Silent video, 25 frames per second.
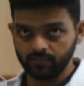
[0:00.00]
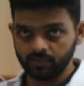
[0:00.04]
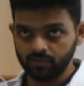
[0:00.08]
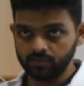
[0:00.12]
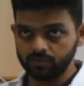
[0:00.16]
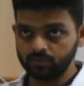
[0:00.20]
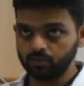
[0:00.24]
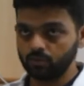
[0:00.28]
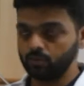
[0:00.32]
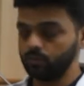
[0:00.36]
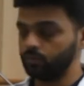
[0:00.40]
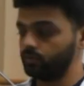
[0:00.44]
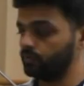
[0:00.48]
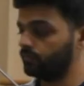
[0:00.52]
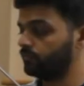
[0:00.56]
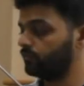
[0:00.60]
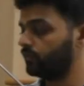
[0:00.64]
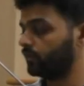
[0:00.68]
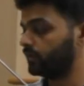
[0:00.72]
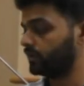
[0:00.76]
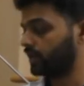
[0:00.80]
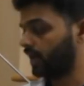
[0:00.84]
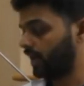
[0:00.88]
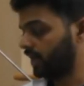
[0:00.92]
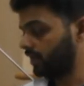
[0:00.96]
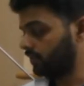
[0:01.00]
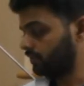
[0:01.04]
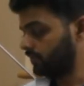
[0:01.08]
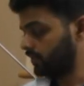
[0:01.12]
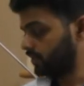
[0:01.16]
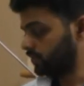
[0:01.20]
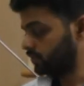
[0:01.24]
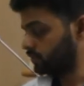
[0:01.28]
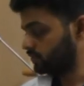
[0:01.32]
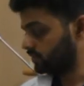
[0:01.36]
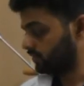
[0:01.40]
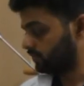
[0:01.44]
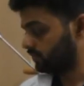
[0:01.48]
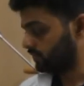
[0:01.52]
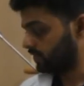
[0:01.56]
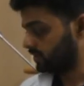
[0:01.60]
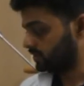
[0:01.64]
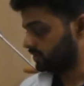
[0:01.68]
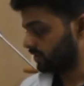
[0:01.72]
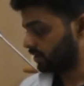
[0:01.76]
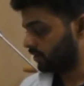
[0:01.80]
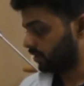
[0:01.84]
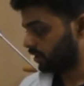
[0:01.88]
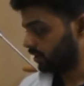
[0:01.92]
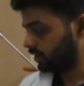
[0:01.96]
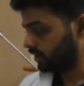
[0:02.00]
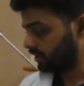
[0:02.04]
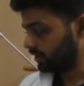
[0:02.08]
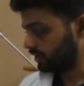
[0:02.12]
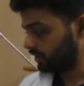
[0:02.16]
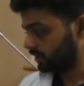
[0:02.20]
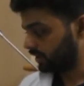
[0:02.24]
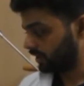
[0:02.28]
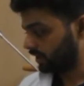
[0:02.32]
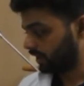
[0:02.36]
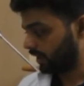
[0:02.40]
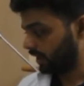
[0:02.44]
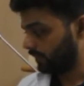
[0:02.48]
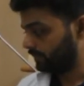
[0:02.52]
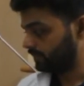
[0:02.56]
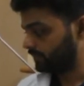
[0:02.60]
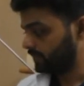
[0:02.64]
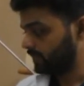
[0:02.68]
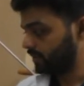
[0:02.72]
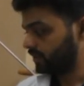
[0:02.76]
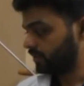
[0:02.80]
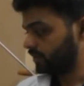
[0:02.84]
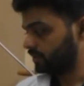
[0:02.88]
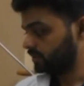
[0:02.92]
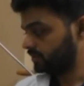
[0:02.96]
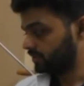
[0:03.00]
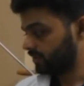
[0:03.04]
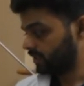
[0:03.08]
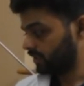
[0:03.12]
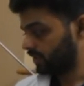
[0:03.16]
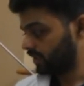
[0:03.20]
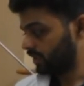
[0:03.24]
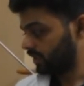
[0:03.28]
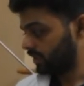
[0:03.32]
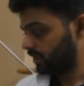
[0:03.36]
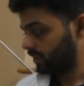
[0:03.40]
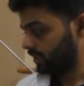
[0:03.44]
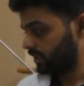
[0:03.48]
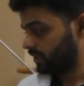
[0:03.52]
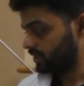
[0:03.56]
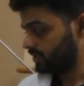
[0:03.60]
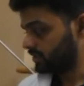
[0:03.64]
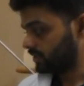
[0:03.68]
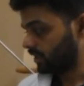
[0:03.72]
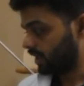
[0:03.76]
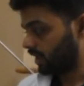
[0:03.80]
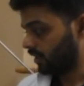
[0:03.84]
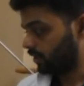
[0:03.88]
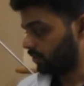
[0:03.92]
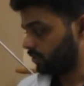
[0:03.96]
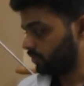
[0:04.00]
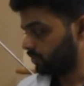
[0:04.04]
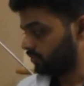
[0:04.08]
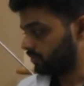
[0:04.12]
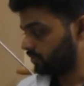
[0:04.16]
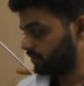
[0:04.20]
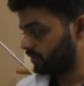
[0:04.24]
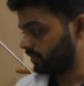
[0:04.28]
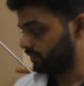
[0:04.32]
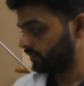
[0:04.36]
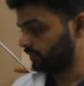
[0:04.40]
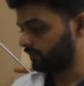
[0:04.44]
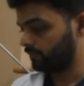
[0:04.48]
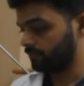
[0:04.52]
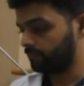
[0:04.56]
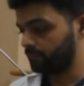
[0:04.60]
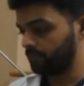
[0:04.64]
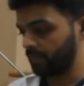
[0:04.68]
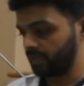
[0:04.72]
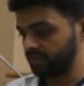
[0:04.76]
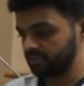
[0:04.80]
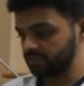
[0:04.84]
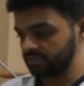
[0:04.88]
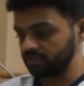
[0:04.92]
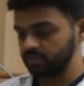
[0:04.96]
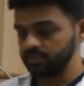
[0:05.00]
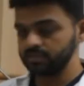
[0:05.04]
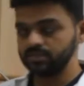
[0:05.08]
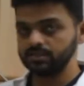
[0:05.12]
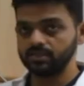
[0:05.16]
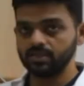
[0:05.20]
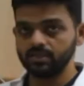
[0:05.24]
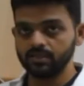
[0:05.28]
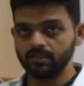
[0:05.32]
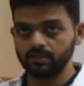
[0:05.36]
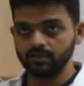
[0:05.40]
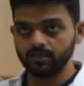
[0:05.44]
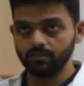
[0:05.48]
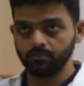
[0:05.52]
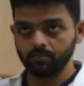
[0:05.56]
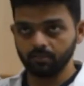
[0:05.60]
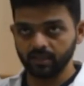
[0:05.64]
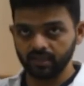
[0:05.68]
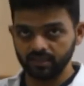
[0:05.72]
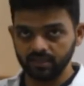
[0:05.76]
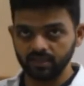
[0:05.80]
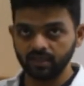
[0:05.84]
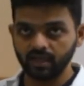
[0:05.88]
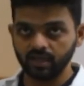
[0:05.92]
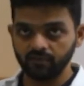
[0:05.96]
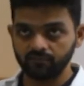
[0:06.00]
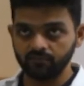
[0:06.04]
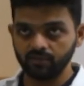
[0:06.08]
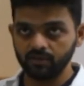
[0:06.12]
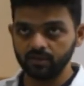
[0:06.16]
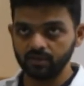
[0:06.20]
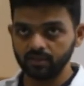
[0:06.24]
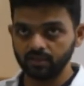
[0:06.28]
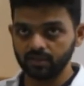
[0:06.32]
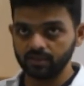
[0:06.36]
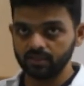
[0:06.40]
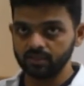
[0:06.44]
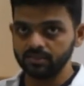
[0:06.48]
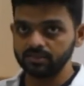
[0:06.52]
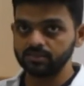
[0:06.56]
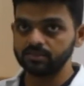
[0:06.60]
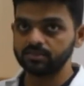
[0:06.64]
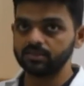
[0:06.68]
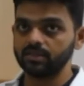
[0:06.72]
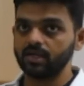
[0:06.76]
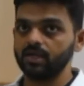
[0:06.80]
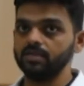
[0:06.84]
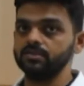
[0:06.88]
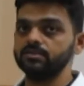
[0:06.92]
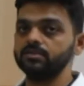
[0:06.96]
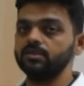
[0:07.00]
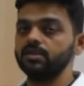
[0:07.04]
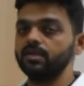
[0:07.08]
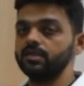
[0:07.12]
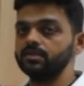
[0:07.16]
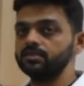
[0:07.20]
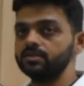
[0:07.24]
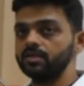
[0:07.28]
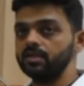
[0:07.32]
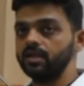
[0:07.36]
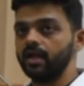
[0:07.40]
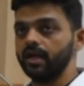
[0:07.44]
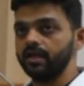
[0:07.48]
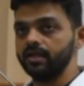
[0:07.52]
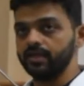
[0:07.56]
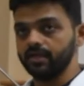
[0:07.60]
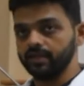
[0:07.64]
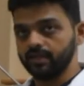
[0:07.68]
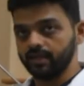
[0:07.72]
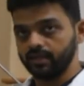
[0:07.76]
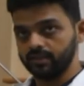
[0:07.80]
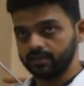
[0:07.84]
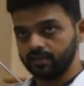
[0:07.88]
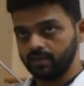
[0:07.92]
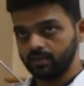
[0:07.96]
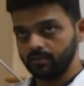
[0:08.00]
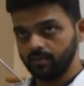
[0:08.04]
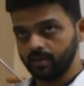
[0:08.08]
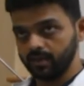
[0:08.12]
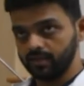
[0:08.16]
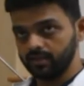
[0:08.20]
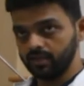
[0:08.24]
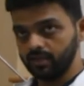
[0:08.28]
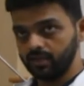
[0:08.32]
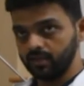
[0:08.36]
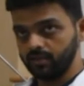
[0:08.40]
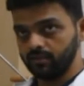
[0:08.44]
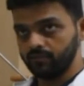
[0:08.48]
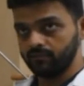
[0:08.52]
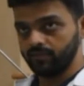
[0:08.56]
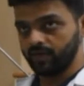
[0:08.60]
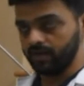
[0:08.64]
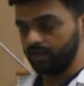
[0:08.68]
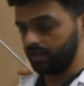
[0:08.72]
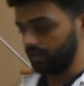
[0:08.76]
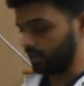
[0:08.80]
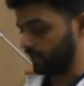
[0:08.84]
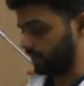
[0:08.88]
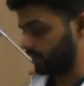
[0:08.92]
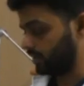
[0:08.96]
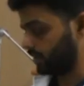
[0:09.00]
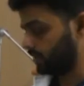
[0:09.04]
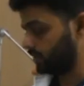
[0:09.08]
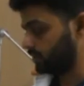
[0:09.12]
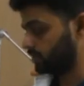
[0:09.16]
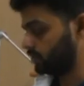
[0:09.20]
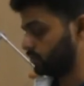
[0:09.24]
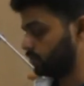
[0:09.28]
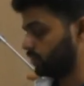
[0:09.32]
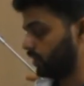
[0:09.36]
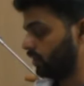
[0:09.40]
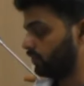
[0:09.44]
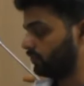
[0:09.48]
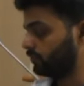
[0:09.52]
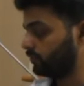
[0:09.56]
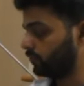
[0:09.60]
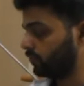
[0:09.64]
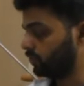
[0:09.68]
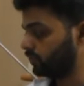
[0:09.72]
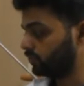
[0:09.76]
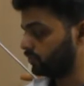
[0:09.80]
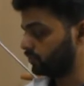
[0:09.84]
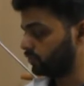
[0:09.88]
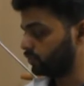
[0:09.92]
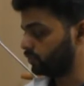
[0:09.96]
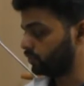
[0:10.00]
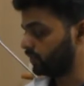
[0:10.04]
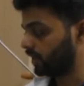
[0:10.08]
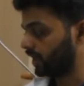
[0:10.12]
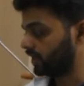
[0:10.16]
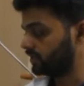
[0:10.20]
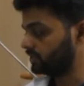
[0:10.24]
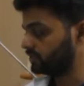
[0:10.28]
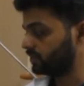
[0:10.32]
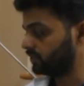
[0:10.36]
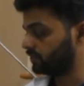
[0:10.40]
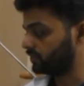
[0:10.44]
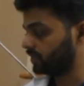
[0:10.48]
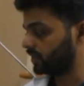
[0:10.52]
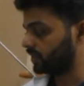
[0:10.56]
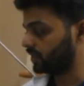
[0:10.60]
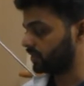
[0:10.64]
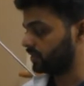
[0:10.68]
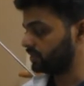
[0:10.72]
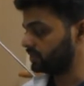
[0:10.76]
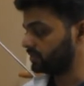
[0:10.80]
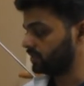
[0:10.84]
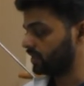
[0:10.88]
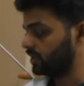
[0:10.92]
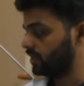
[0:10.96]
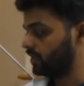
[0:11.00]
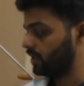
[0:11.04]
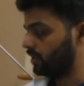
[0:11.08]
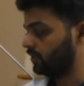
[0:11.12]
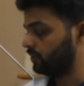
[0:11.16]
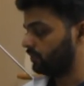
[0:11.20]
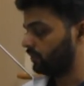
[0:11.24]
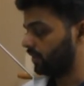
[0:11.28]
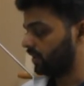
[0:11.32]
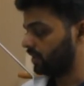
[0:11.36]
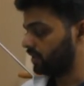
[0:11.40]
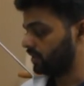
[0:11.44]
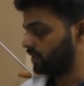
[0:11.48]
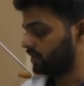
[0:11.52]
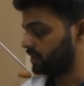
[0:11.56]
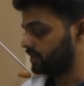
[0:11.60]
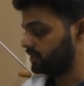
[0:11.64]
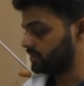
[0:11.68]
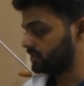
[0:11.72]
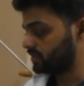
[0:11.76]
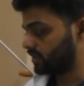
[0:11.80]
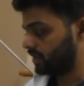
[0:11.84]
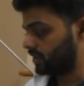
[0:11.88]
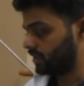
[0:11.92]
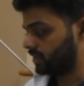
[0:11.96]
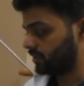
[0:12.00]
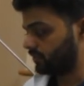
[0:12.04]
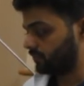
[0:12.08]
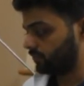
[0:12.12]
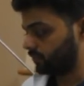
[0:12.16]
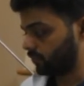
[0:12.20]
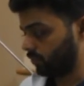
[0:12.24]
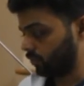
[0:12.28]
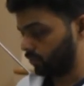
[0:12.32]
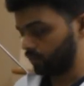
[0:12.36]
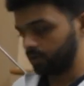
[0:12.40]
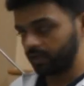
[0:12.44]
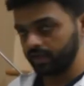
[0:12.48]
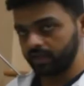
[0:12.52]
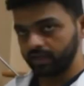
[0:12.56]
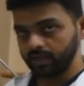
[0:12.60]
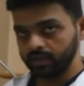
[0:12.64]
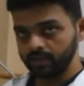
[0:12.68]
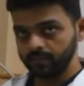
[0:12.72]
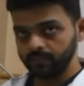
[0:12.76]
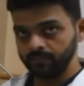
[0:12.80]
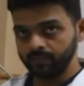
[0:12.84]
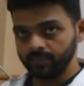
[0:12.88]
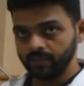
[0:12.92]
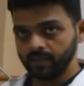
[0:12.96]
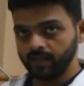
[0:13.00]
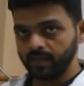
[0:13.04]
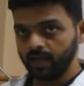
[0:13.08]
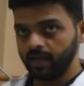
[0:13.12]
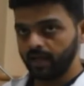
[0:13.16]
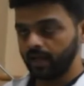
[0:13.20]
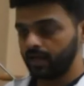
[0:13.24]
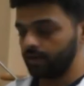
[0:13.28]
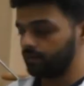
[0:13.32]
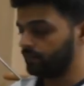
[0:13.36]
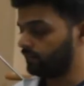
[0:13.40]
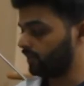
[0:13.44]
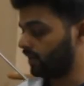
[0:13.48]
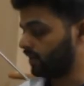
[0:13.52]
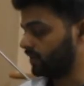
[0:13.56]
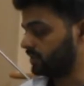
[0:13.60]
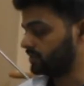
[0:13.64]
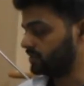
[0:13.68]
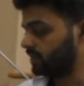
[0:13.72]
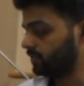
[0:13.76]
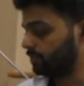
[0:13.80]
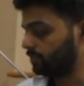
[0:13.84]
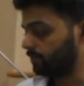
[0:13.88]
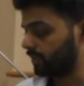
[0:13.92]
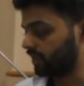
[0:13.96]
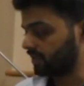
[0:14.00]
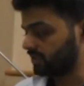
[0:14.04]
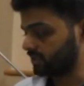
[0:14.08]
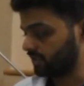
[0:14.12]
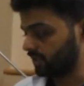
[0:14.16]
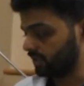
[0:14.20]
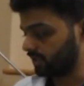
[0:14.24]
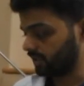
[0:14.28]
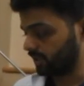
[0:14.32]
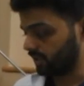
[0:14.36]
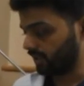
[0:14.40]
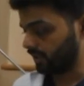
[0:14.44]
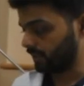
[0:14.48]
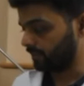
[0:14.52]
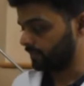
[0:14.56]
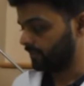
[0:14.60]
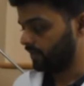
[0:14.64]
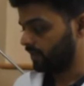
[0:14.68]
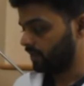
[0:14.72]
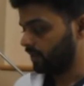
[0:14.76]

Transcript: So for that, we use a feature called a trigger. Trigger is how the patient's breathing effort is translated and detected by the ventilator. You have two kinds of triggers. One is a flow trigger and one is a pressure trigger.